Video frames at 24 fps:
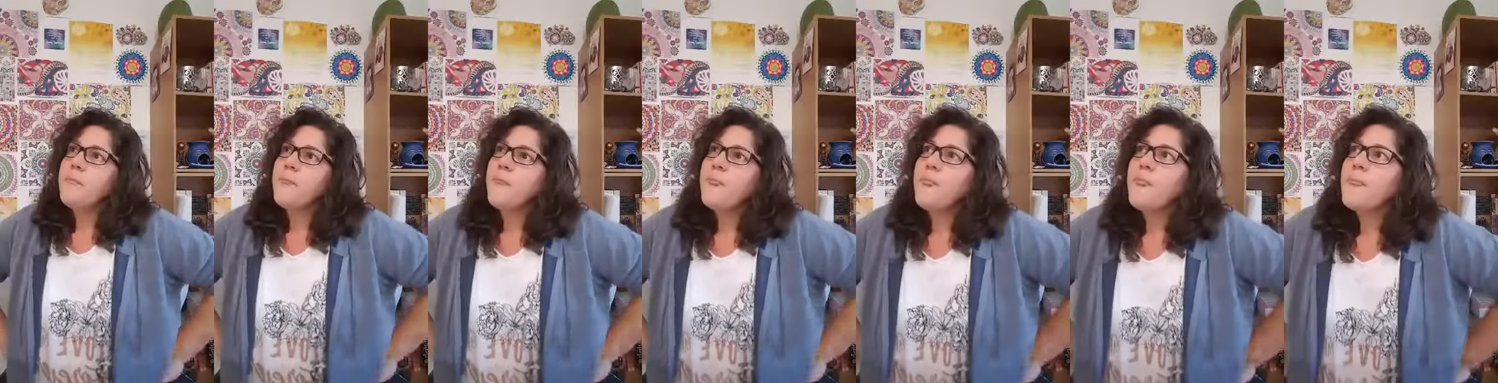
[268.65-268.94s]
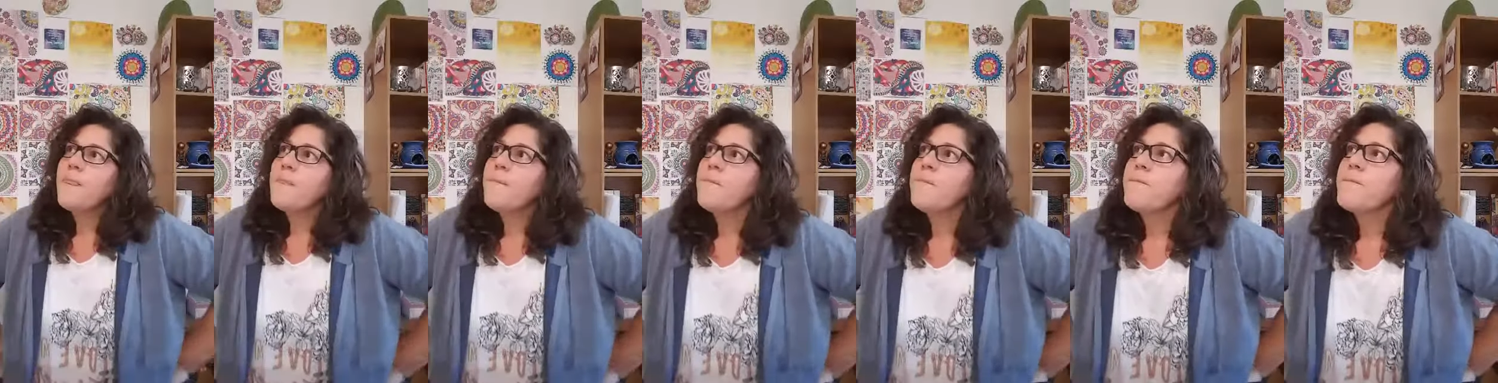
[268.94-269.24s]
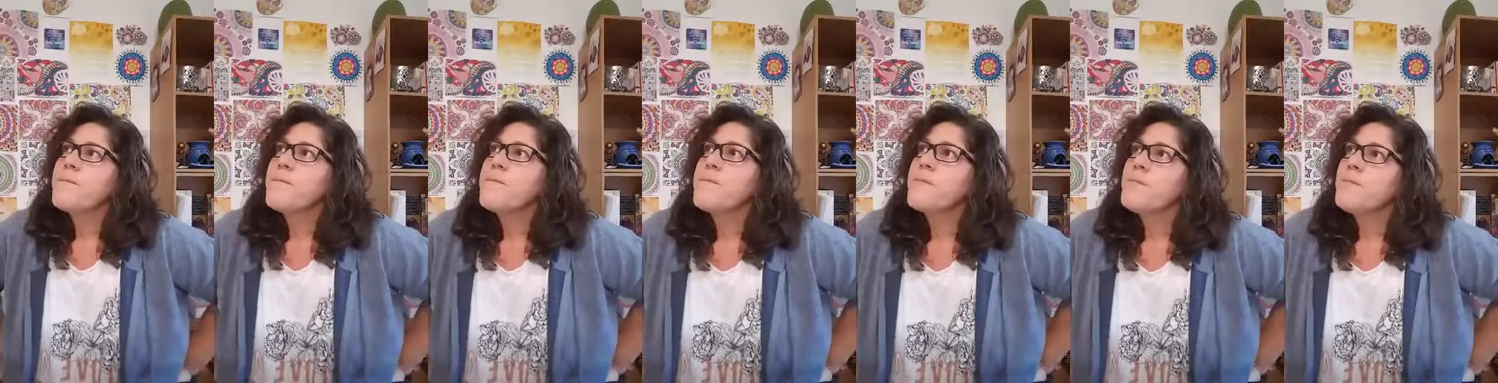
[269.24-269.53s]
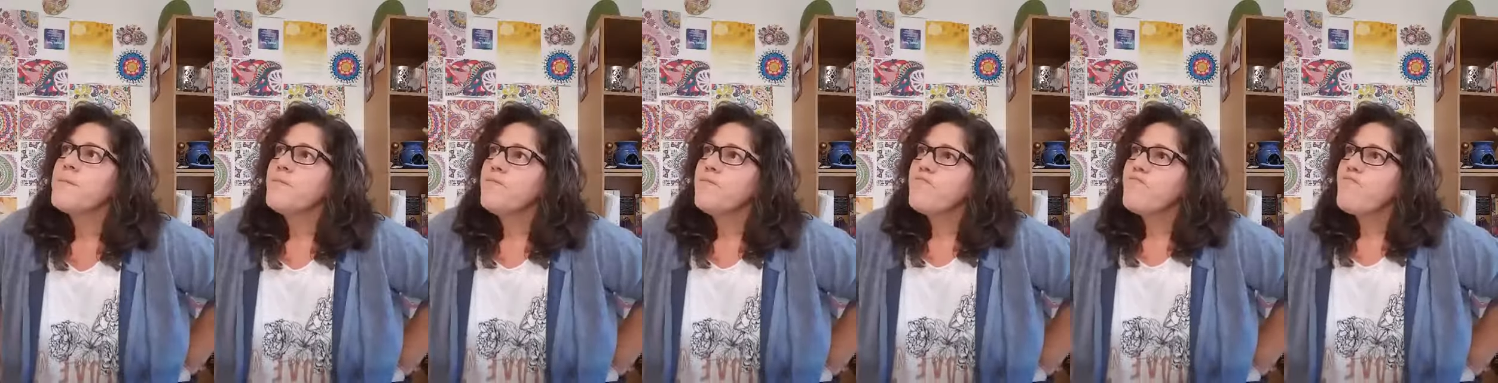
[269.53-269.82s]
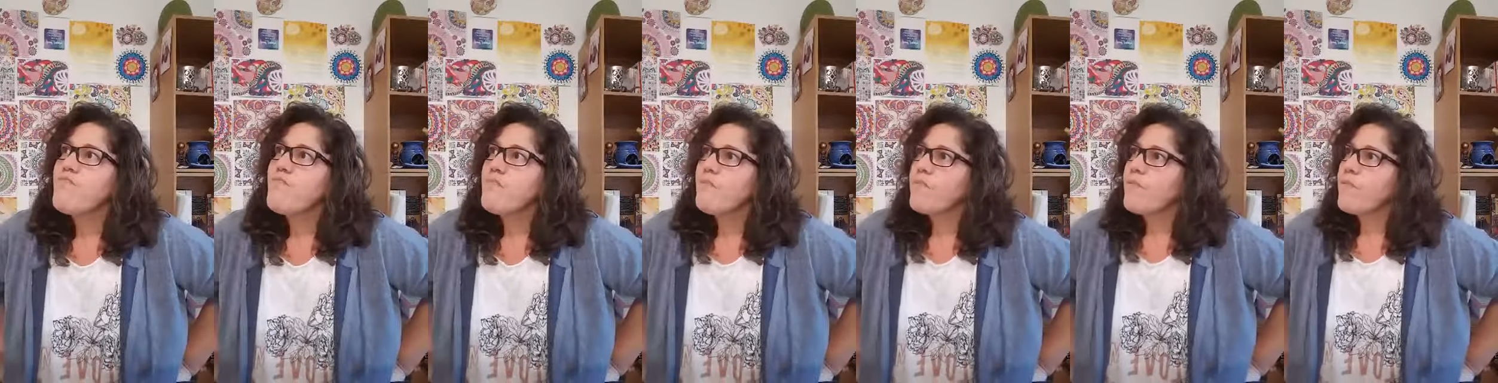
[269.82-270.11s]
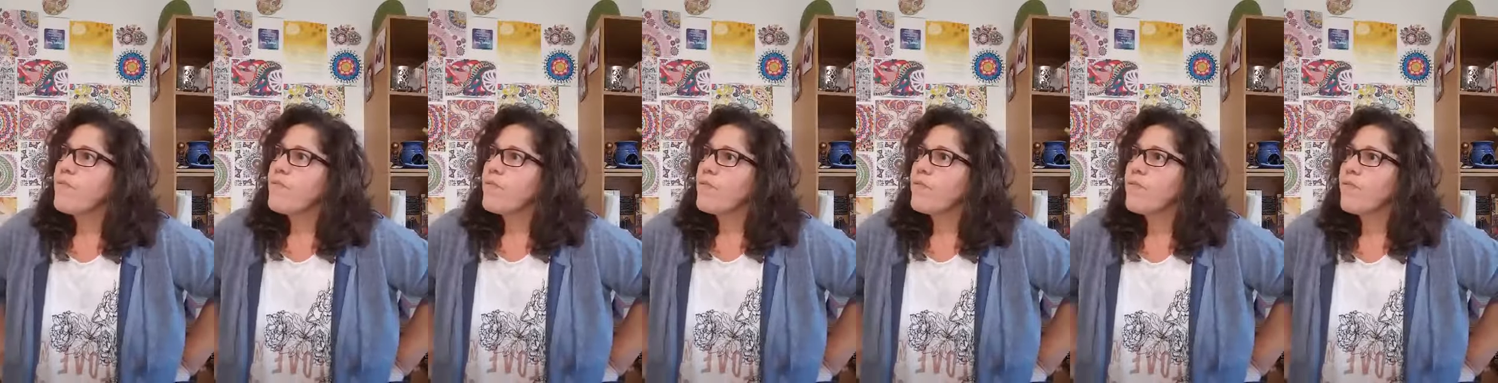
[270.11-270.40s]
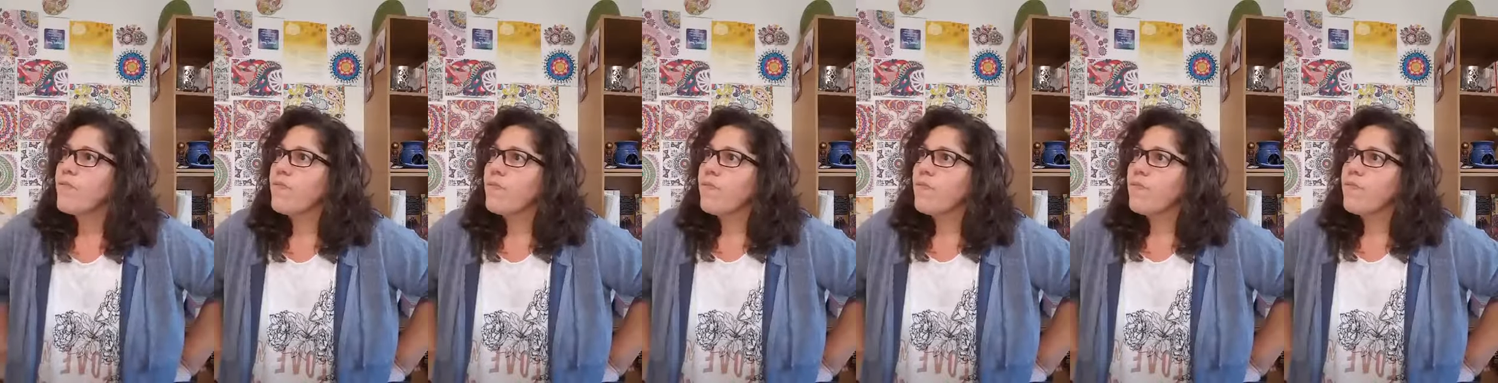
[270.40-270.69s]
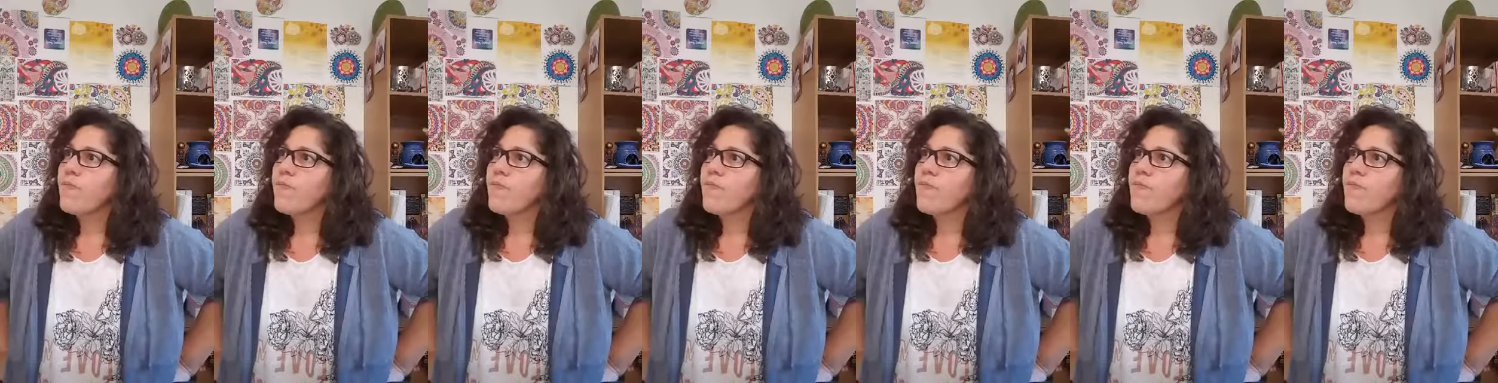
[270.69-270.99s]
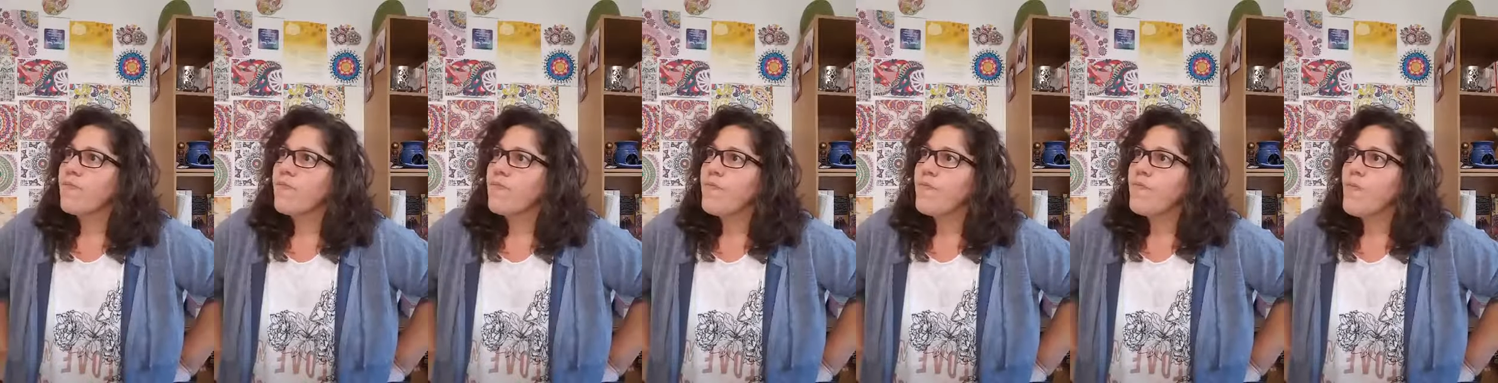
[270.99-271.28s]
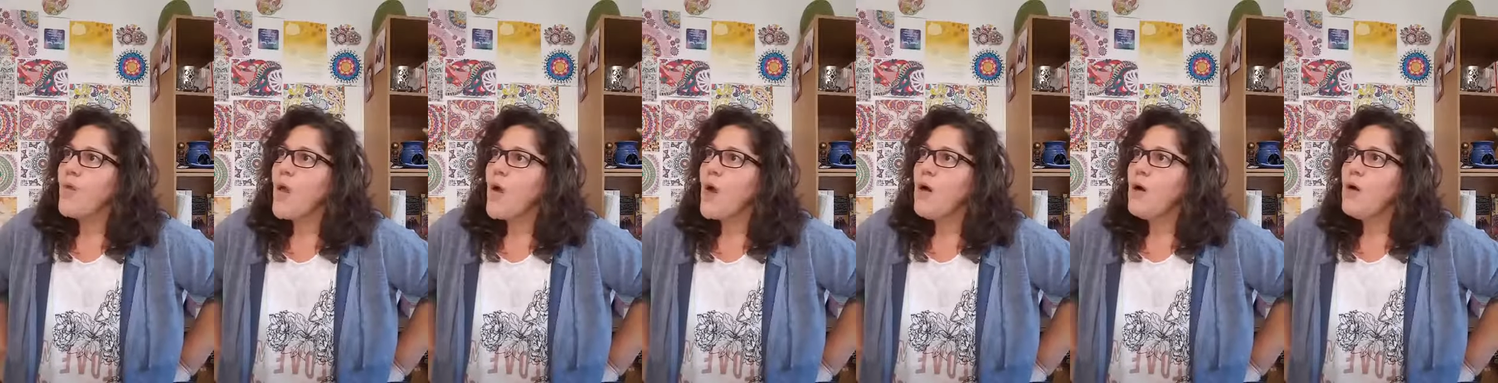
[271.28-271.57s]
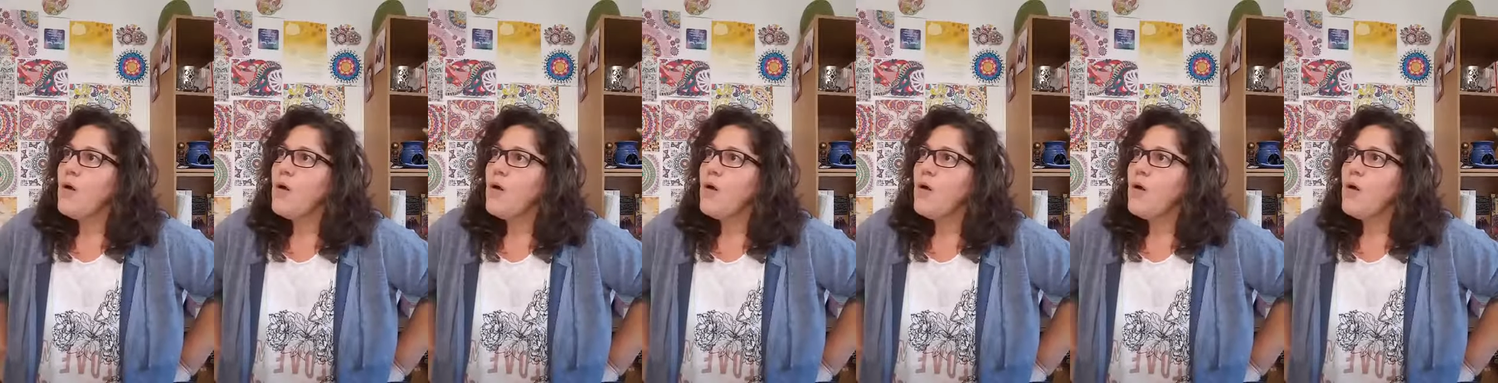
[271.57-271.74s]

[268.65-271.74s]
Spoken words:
Nothing is said.